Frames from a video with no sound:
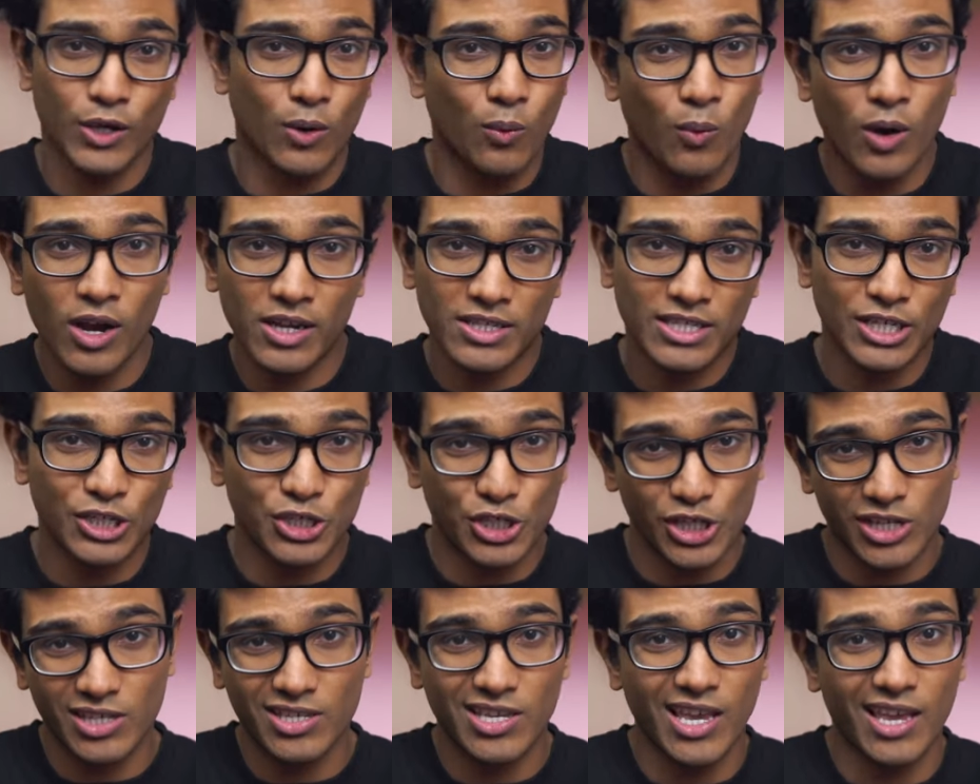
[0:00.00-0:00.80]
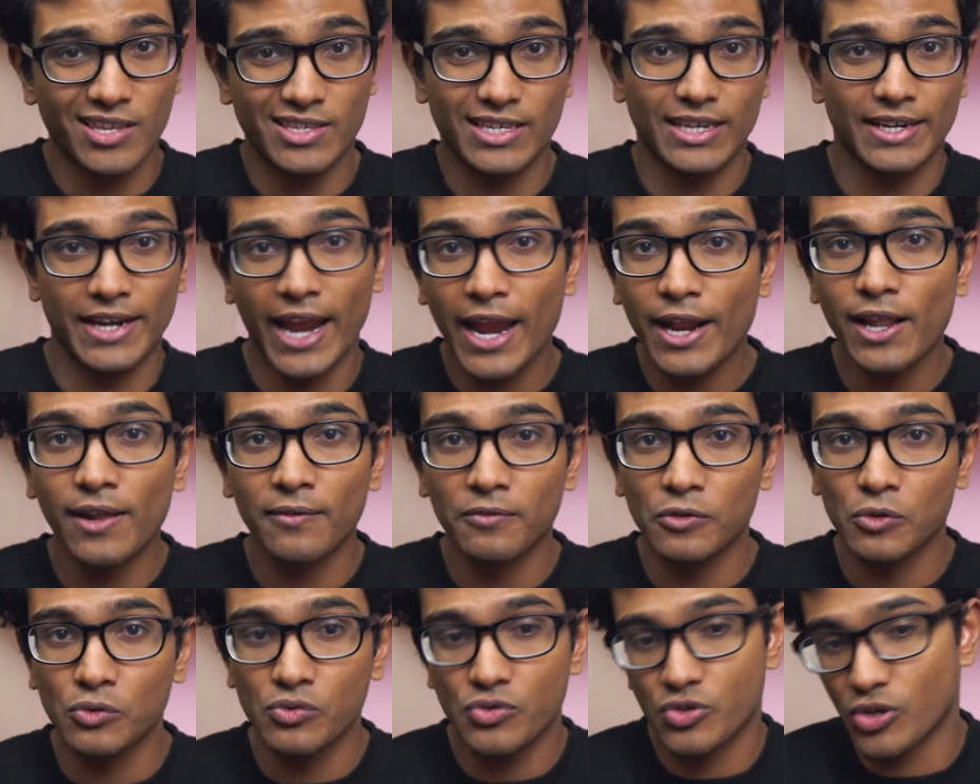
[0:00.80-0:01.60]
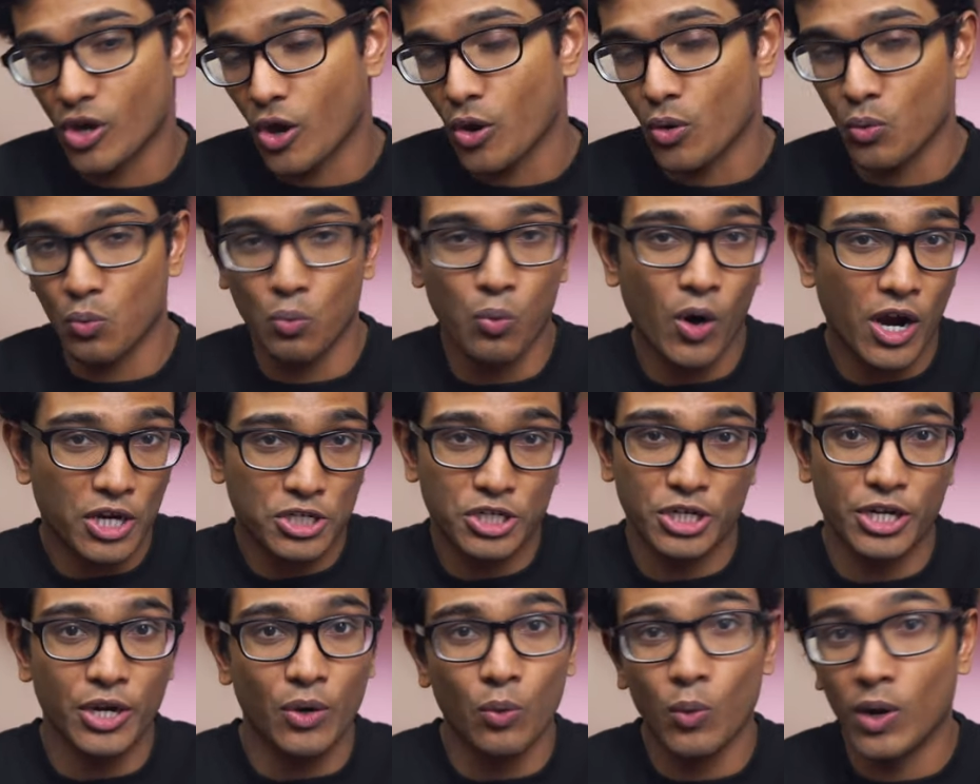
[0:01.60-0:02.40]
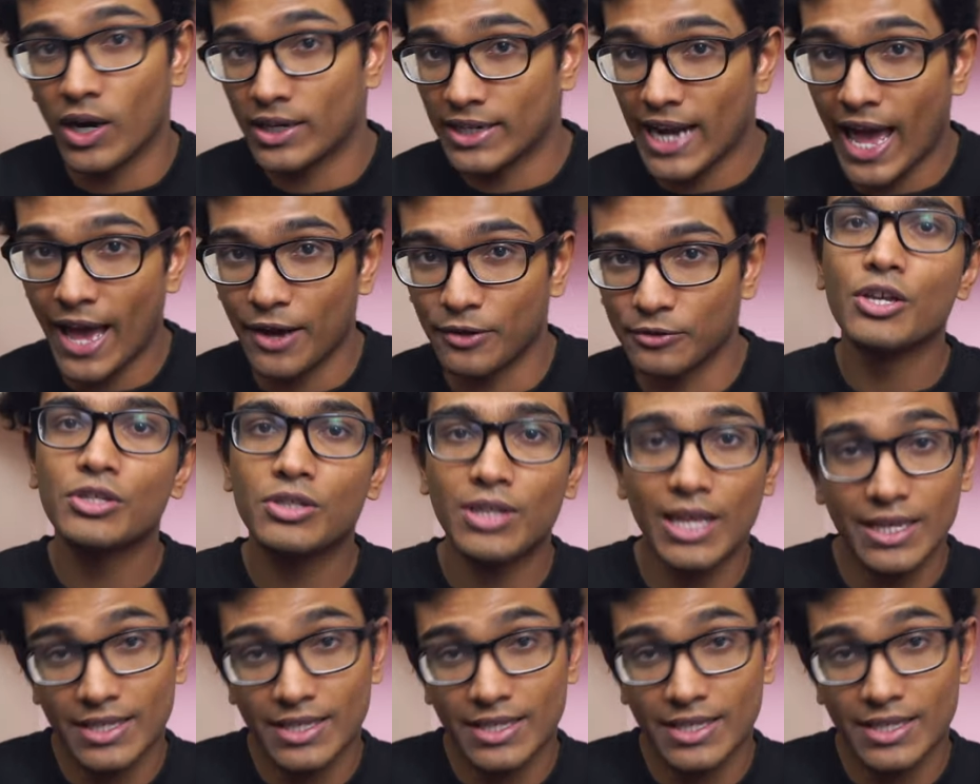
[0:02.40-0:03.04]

it worked at GCSE and A-level, so why shouldn't it work now? So